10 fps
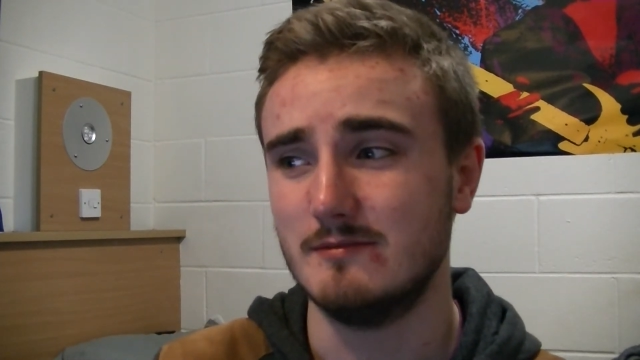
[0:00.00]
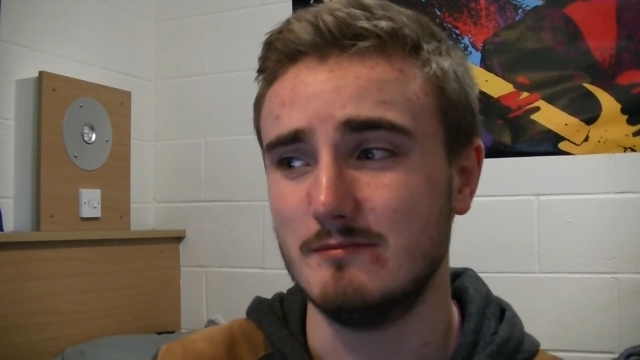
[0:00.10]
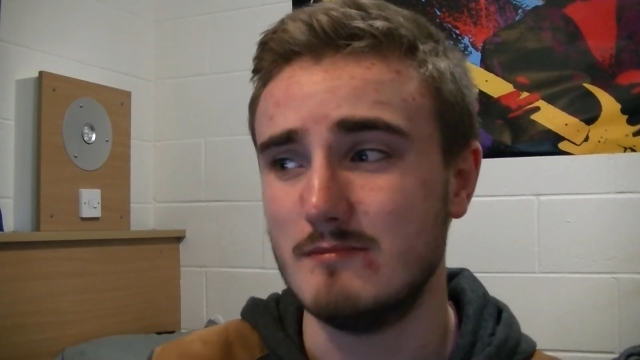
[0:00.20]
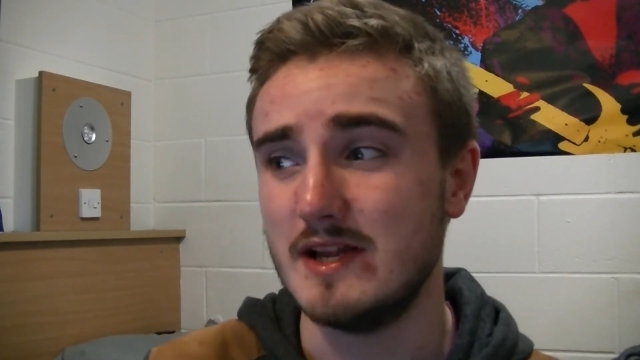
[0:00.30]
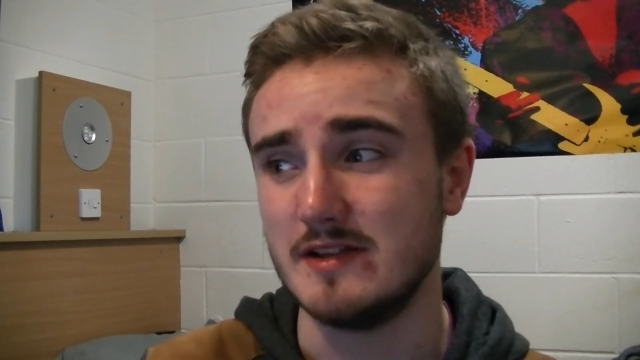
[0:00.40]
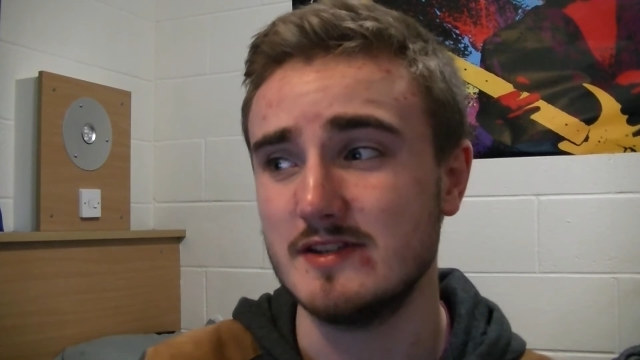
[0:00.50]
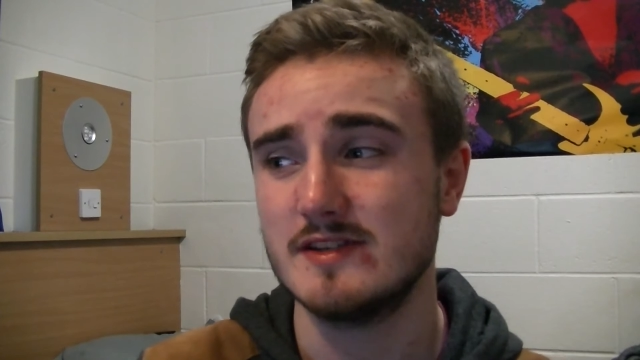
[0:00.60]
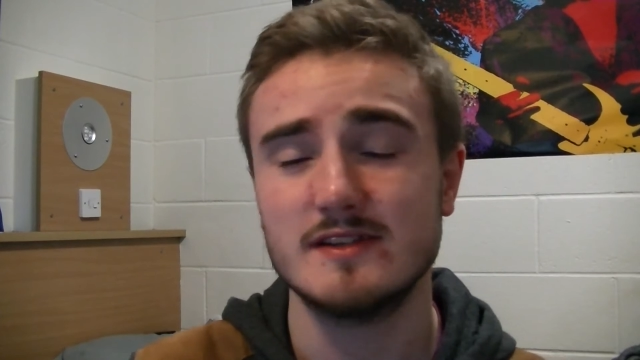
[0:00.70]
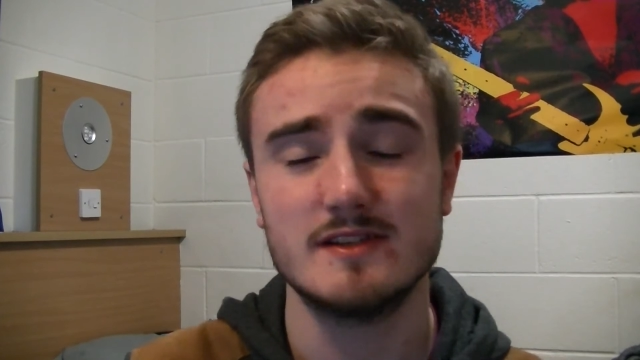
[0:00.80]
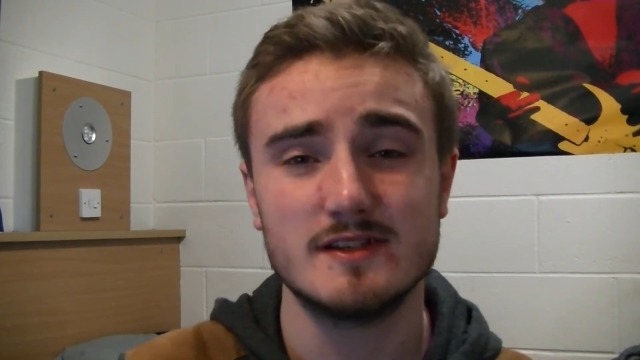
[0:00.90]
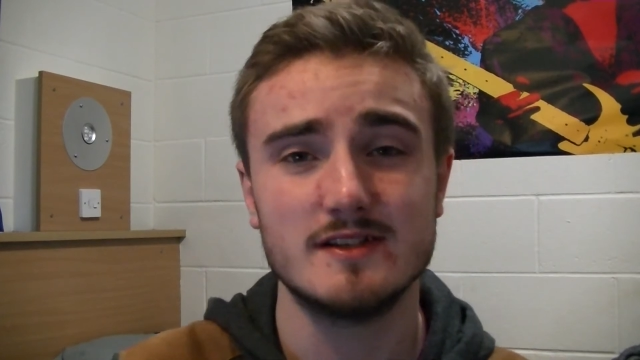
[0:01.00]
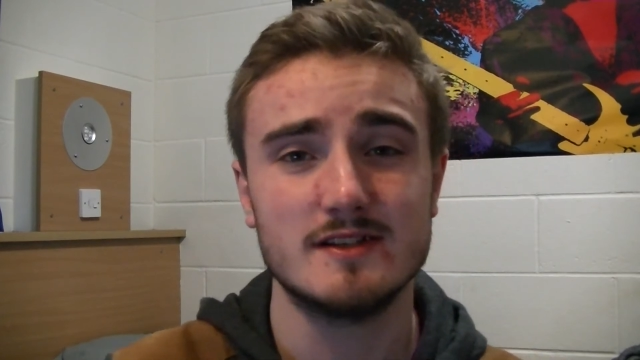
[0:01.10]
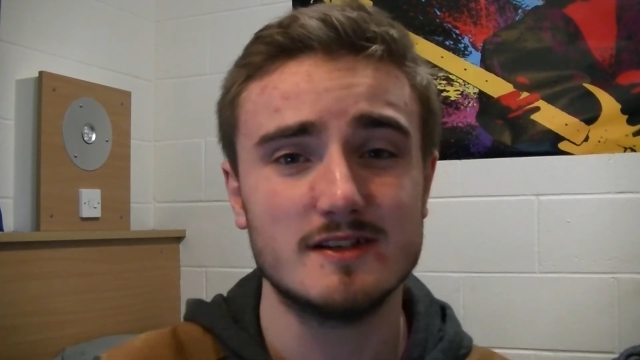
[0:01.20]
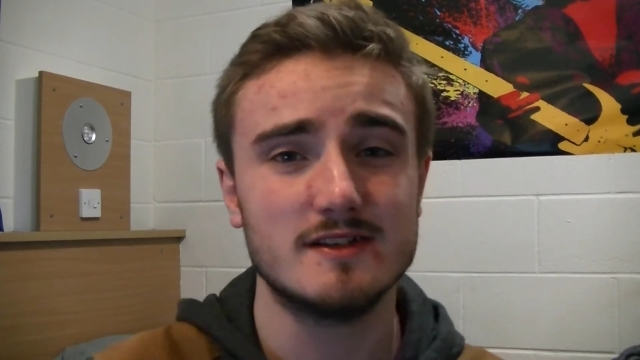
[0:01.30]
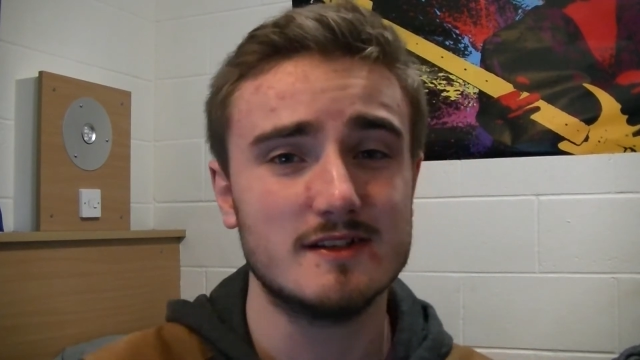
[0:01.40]
mint.
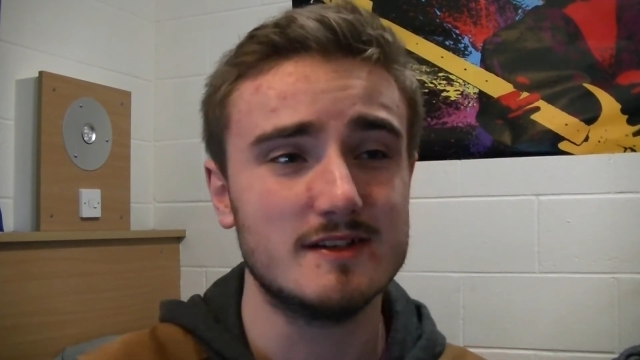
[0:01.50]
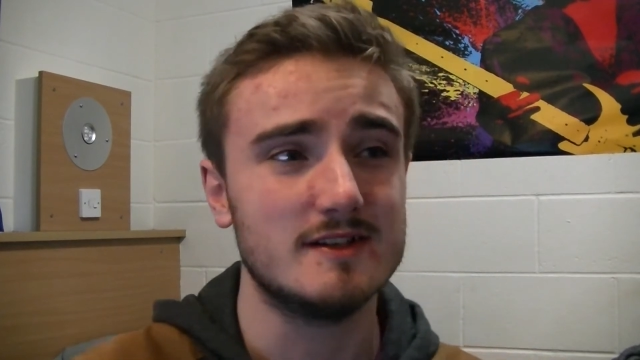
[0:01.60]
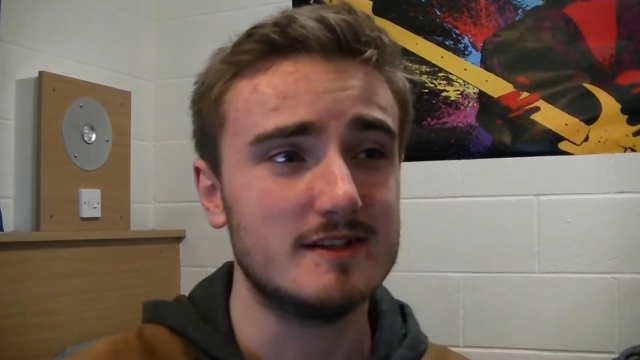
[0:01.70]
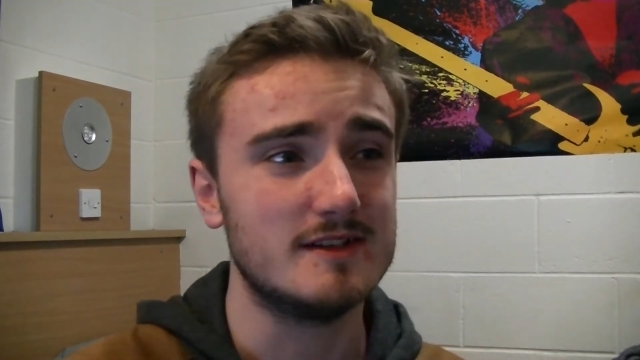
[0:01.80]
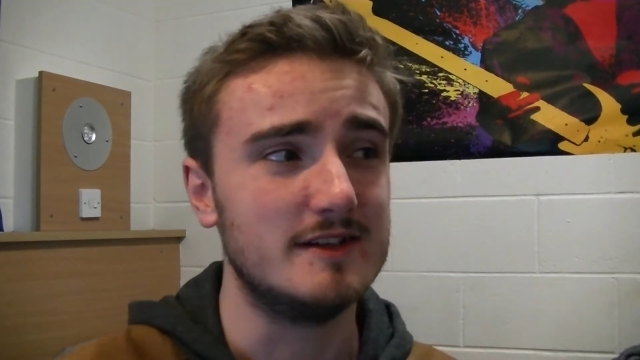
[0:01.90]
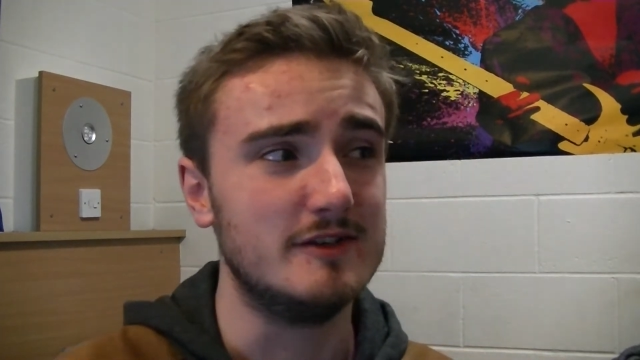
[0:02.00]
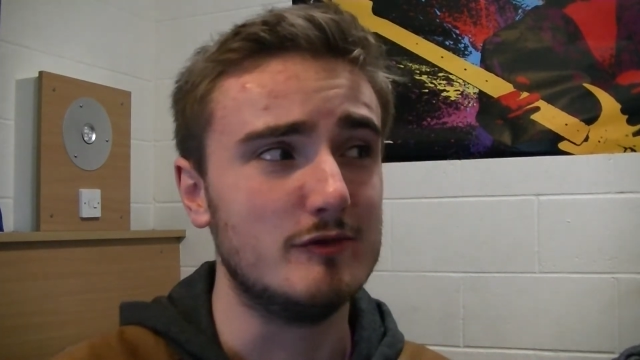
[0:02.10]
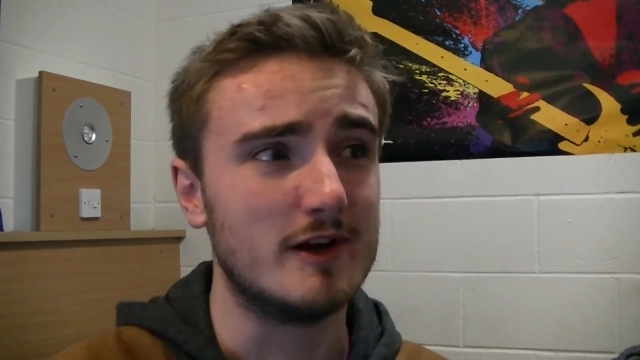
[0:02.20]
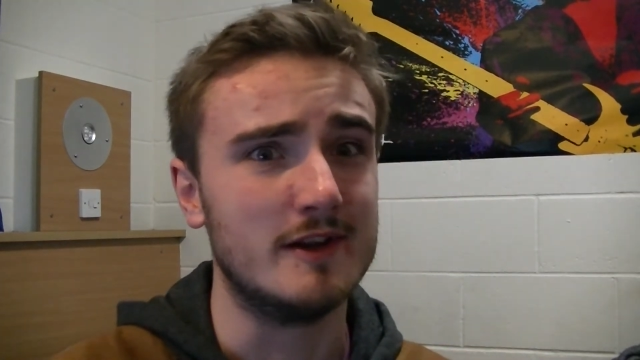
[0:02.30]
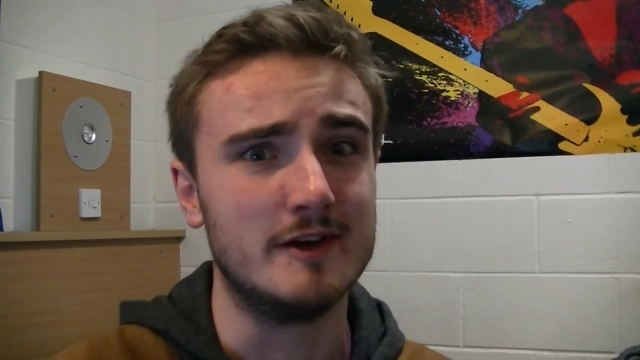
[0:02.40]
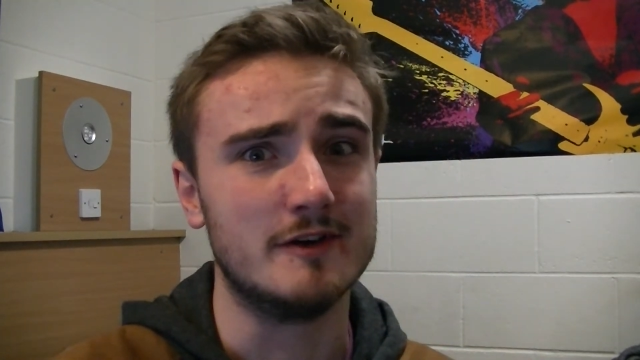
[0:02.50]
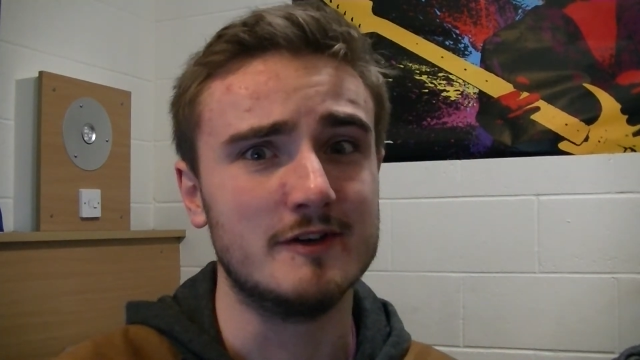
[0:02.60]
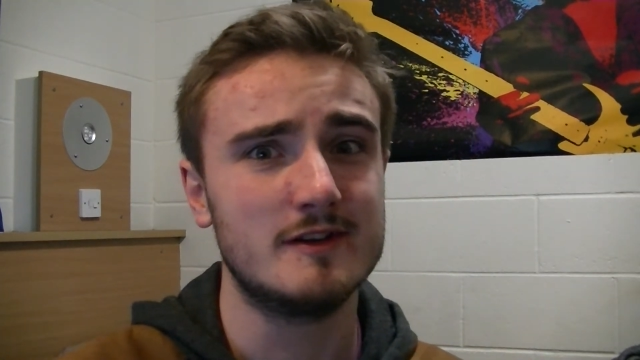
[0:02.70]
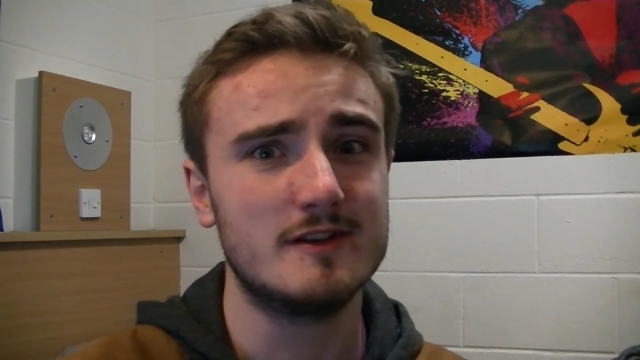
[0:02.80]
He's really good.